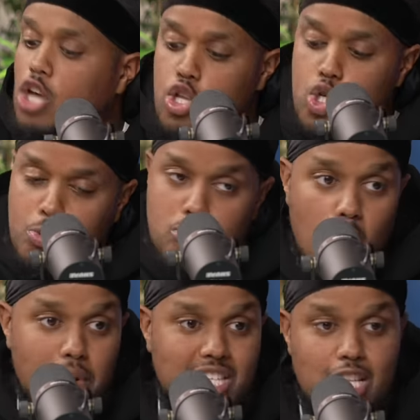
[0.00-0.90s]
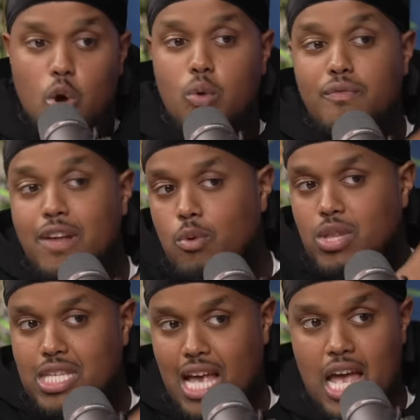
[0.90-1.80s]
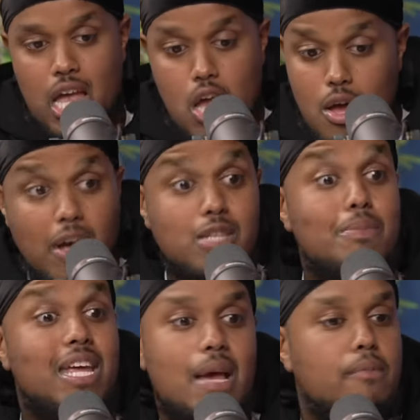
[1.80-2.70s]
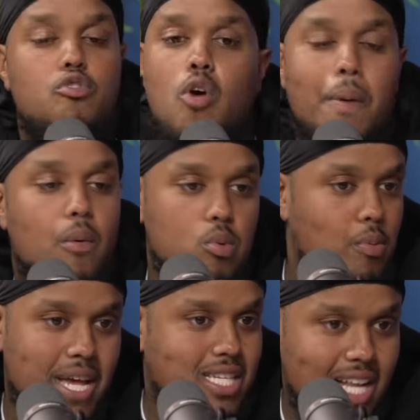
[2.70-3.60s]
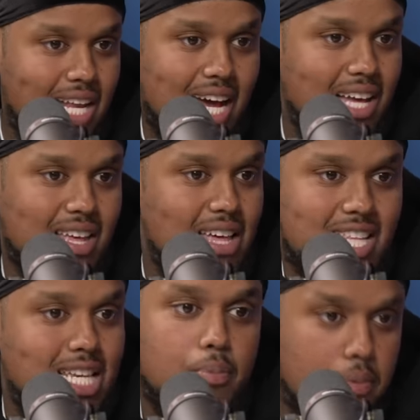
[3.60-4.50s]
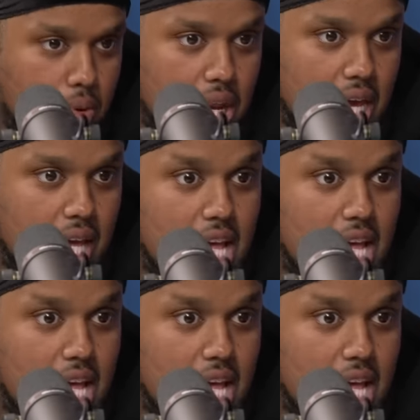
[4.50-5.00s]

started YouTube show and I said, yo, video with this guy because me and him grew up and we were basically like inseparable, innit?